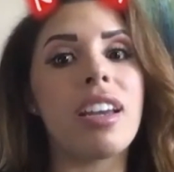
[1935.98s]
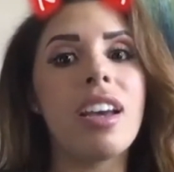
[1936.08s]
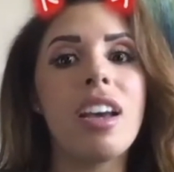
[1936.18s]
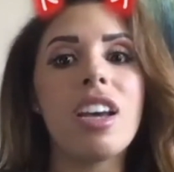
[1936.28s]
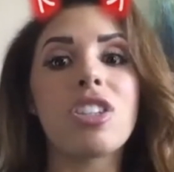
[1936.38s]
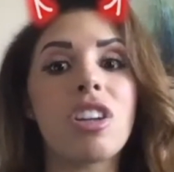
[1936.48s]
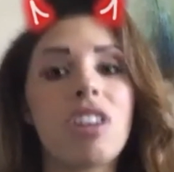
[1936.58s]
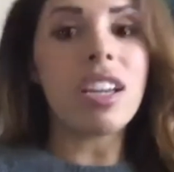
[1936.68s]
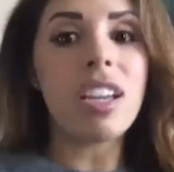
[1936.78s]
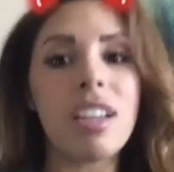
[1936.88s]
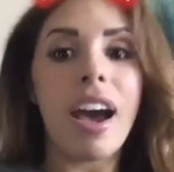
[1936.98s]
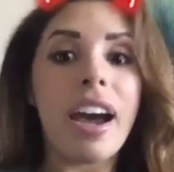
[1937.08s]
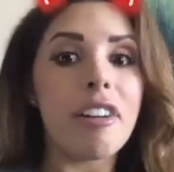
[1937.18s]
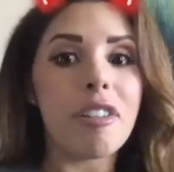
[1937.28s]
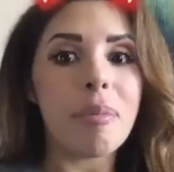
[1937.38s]
certain
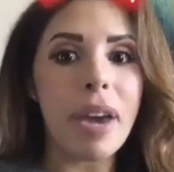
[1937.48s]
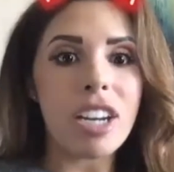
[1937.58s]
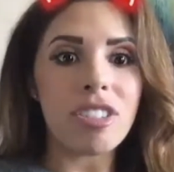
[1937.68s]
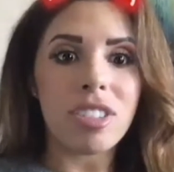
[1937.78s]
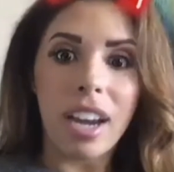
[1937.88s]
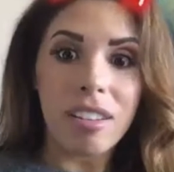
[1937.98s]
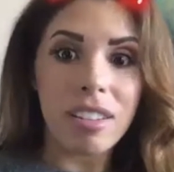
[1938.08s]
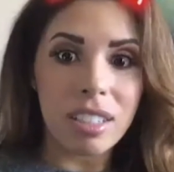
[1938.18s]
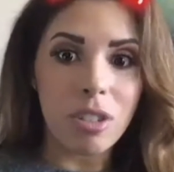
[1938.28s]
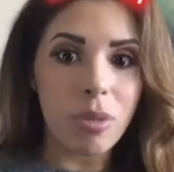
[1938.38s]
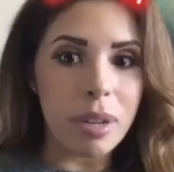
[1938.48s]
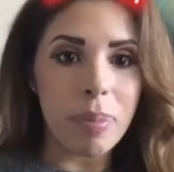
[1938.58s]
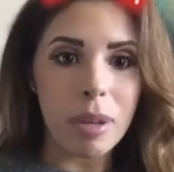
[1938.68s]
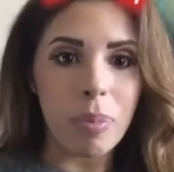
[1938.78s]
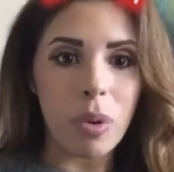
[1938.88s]
hiring managers hire great
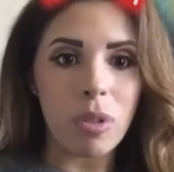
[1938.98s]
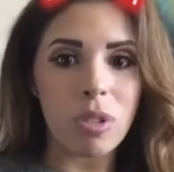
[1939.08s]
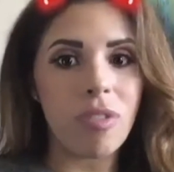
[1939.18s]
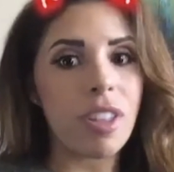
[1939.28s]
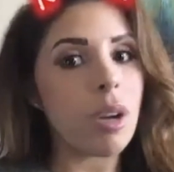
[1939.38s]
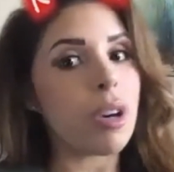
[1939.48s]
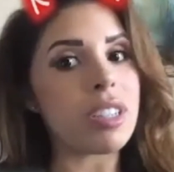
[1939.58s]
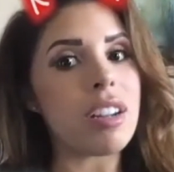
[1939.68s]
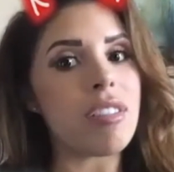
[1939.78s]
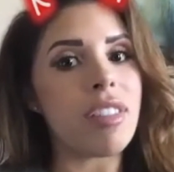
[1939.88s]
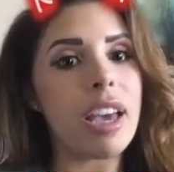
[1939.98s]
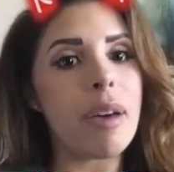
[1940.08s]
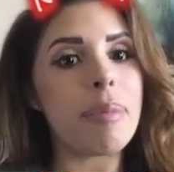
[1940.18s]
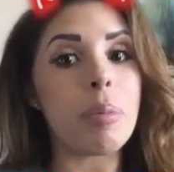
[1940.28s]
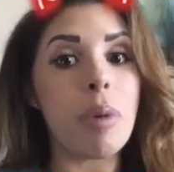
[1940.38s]
people. So if they worked under them,
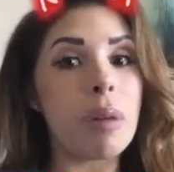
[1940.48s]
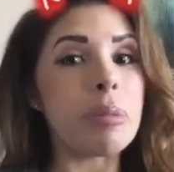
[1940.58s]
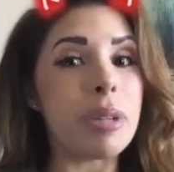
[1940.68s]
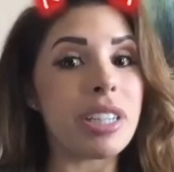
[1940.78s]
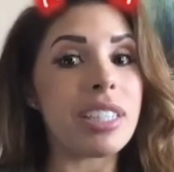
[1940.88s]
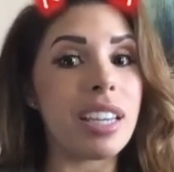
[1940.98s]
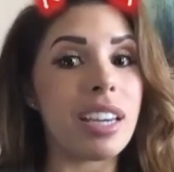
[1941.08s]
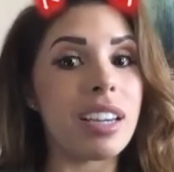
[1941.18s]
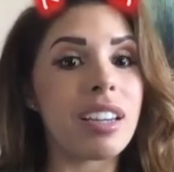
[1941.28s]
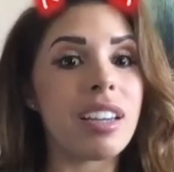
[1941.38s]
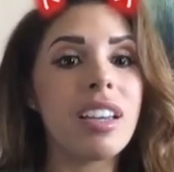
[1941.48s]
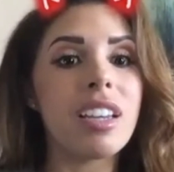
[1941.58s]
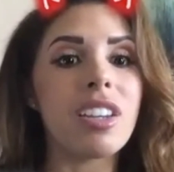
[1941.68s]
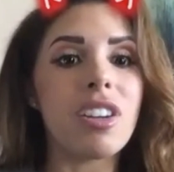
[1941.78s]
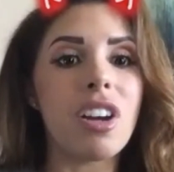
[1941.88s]
they're probably pretty sick,
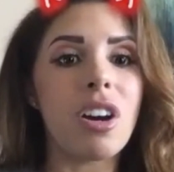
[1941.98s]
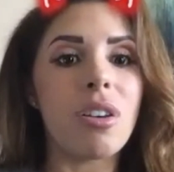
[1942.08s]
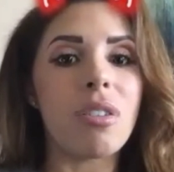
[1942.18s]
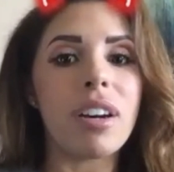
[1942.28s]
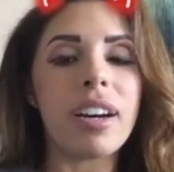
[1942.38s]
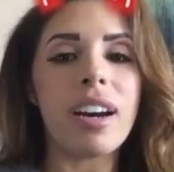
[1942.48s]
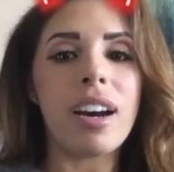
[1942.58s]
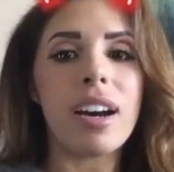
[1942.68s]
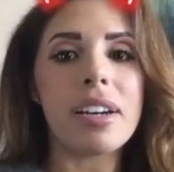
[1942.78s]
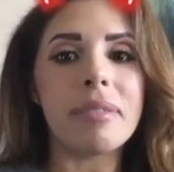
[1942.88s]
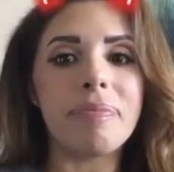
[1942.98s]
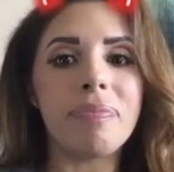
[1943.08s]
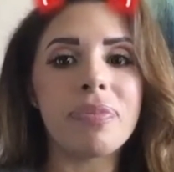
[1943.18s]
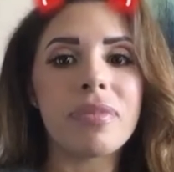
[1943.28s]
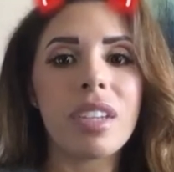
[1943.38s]
you know.
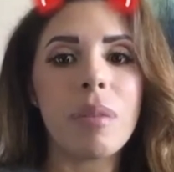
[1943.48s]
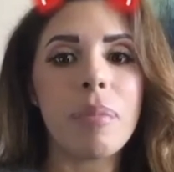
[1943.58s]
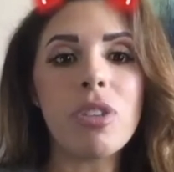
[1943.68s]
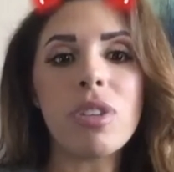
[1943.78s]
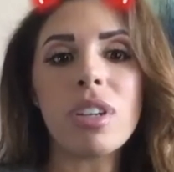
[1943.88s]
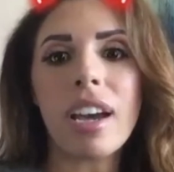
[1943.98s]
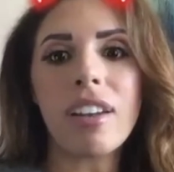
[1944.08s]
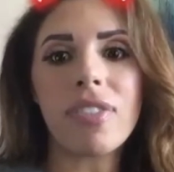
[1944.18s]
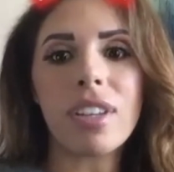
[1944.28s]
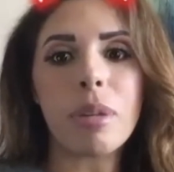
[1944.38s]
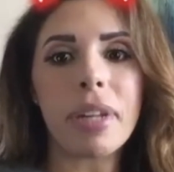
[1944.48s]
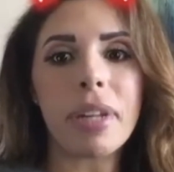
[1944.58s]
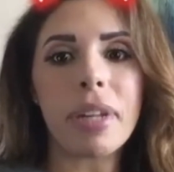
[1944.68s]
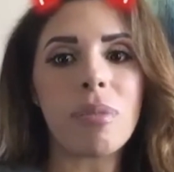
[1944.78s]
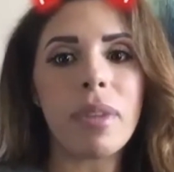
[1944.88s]
But you can kind of fill in the blanks
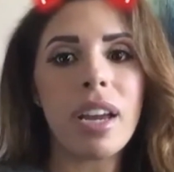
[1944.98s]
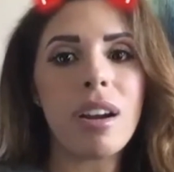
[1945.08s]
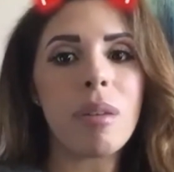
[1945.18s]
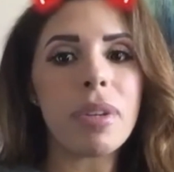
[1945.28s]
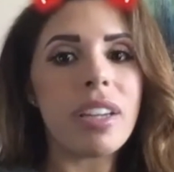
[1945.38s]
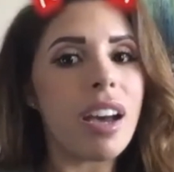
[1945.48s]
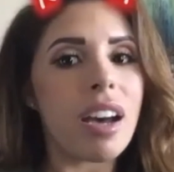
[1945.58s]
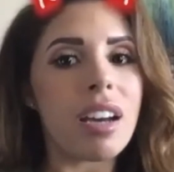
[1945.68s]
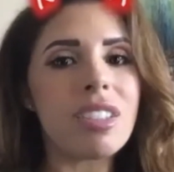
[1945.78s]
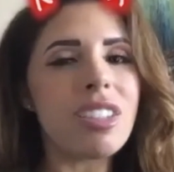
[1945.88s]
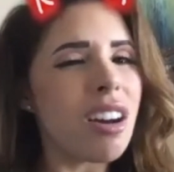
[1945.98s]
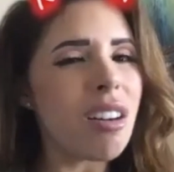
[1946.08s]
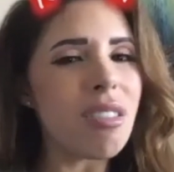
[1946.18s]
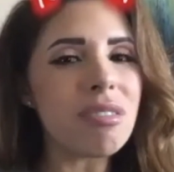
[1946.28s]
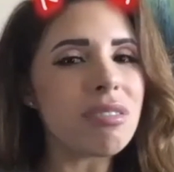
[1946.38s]
from there. But yeah,
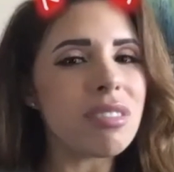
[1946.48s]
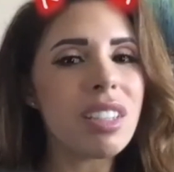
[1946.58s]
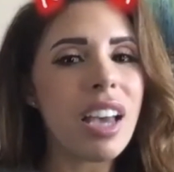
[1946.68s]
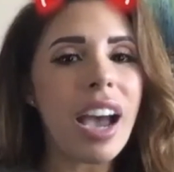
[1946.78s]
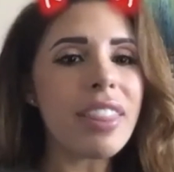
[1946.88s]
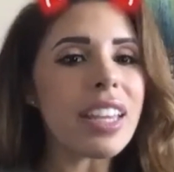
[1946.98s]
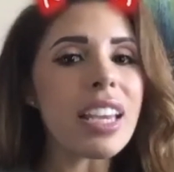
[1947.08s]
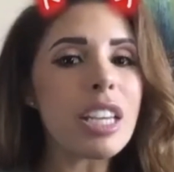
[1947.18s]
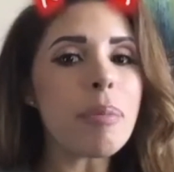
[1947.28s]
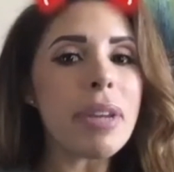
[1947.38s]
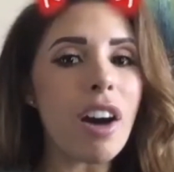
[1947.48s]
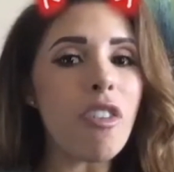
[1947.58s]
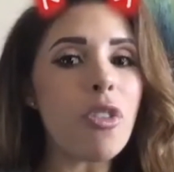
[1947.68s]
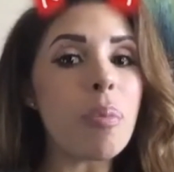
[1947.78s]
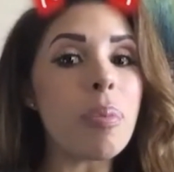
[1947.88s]
no, I think it can be
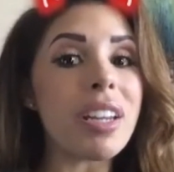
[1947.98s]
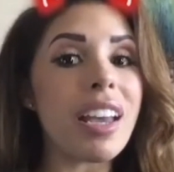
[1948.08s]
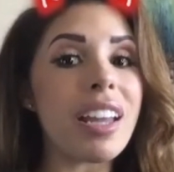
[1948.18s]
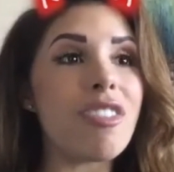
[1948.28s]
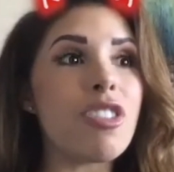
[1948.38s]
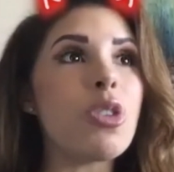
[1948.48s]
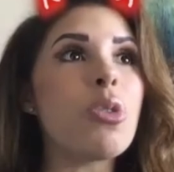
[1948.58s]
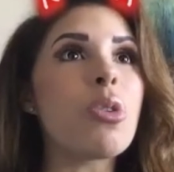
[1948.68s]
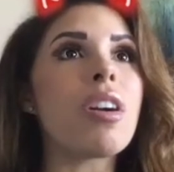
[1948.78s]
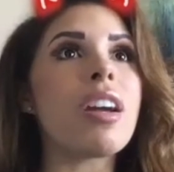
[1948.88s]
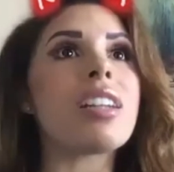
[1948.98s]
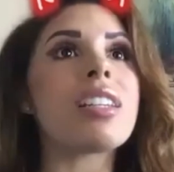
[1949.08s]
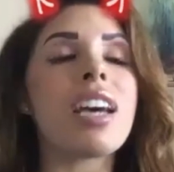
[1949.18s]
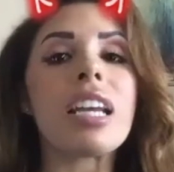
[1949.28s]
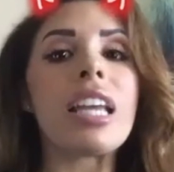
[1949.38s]
helpful. But again, if you're a
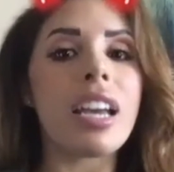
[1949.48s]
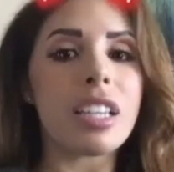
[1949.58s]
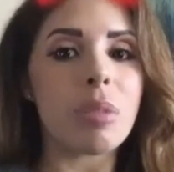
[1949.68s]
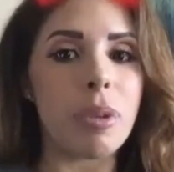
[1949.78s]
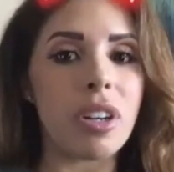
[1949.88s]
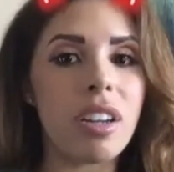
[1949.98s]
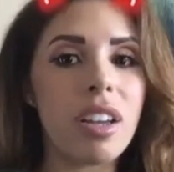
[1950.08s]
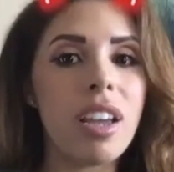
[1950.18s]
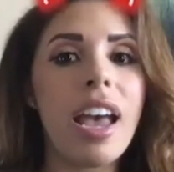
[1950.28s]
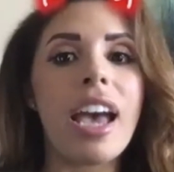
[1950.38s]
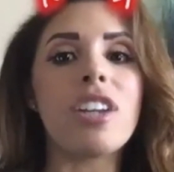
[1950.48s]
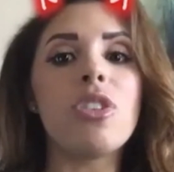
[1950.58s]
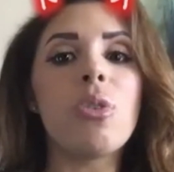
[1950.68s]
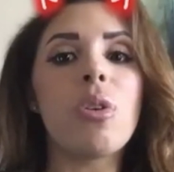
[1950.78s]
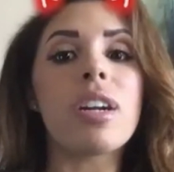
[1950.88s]
tech expert and
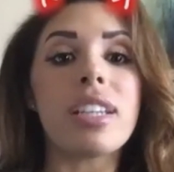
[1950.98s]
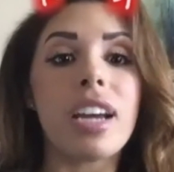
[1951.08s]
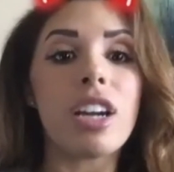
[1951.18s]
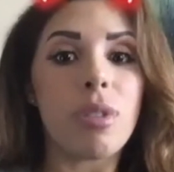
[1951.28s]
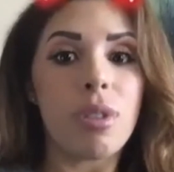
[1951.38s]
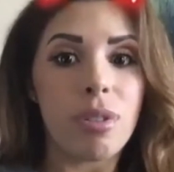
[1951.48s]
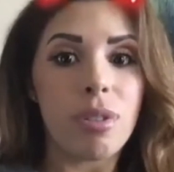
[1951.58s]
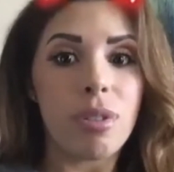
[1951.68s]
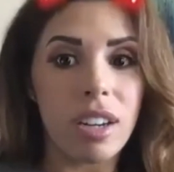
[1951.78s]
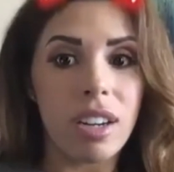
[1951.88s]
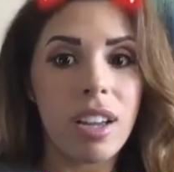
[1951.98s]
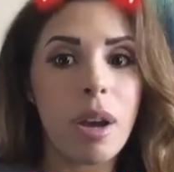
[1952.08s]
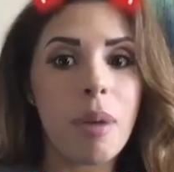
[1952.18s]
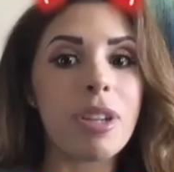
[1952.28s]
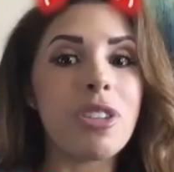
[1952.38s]
you're a tech recruiter,
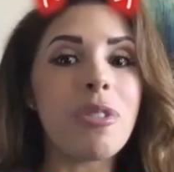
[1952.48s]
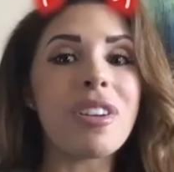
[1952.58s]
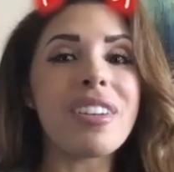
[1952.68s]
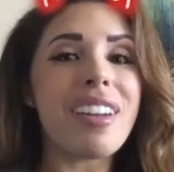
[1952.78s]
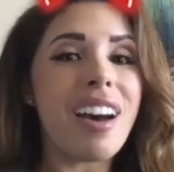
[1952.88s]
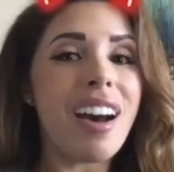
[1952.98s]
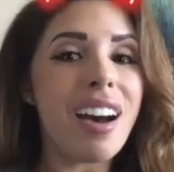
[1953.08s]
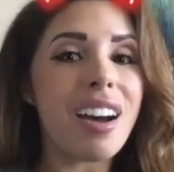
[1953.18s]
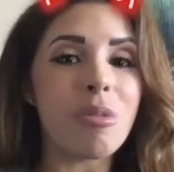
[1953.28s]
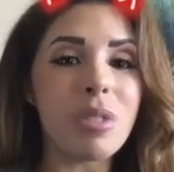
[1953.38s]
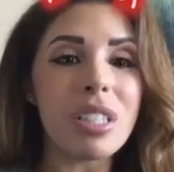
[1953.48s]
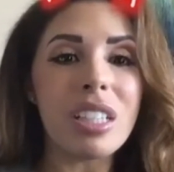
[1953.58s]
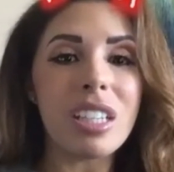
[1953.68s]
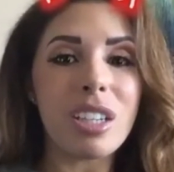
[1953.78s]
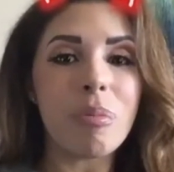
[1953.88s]
but you're not a really
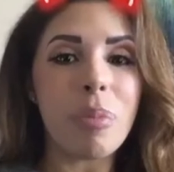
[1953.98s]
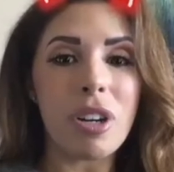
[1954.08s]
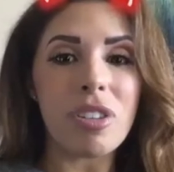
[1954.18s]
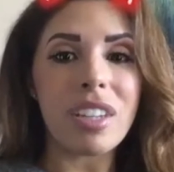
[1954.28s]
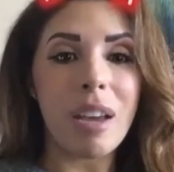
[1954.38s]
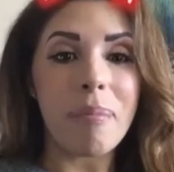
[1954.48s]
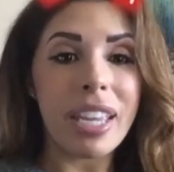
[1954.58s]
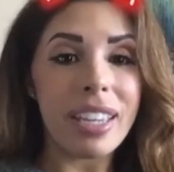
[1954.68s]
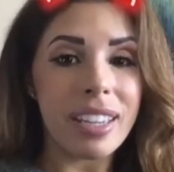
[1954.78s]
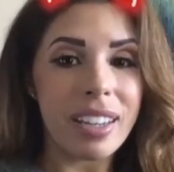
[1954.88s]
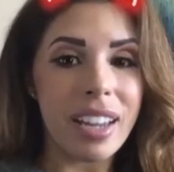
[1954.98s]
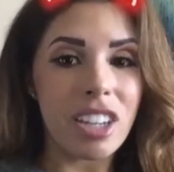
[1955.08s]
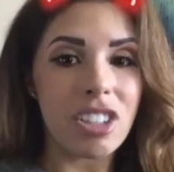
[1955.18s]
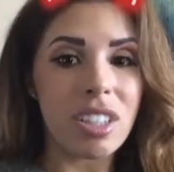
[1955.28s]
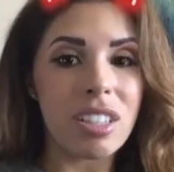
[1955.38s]
good person at making
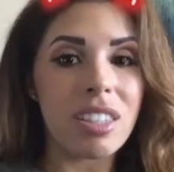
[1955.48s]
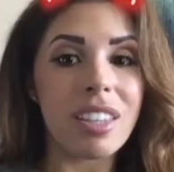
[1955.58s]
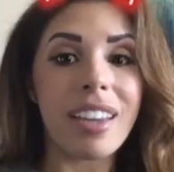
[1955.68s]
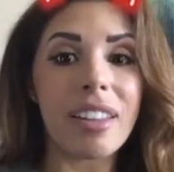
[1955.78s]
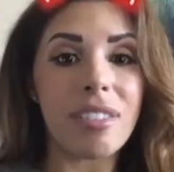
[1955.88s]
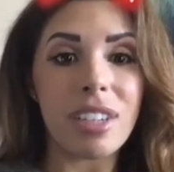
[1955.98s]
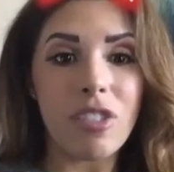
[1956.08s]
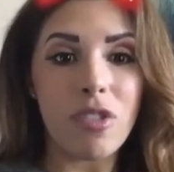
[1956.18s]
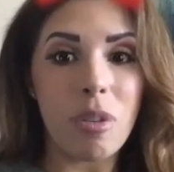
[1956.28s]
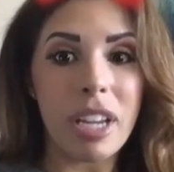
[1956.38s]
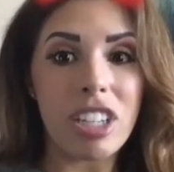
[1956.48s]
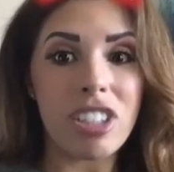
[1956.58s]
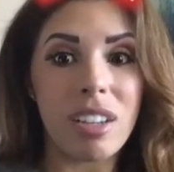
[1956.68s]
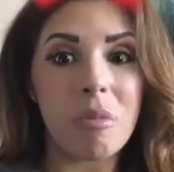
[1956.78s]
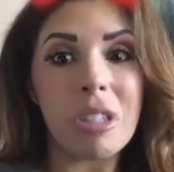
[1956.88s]
connections, gathering
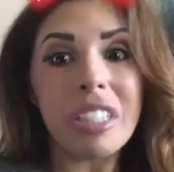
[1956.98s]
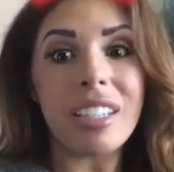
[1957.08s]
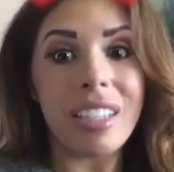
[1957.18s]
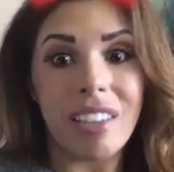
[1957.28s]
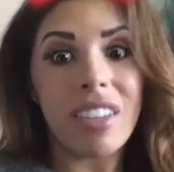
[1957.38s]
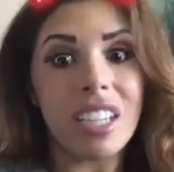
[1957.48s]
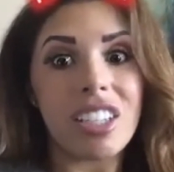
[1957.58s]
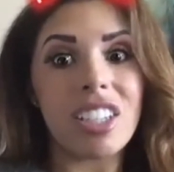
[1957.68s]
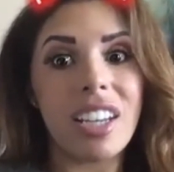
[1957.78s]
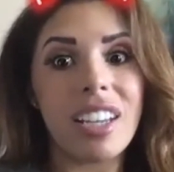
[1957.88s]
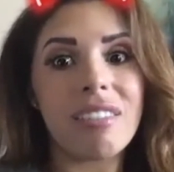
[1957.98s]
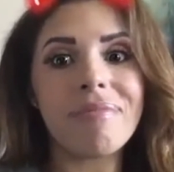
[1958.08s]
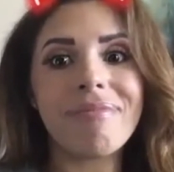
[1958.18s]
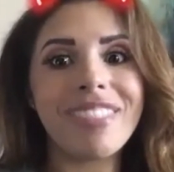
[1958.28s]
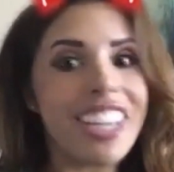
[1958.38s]
information, really giving a shit,
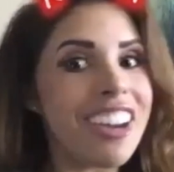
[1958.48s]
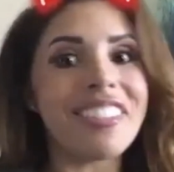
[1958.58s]
no.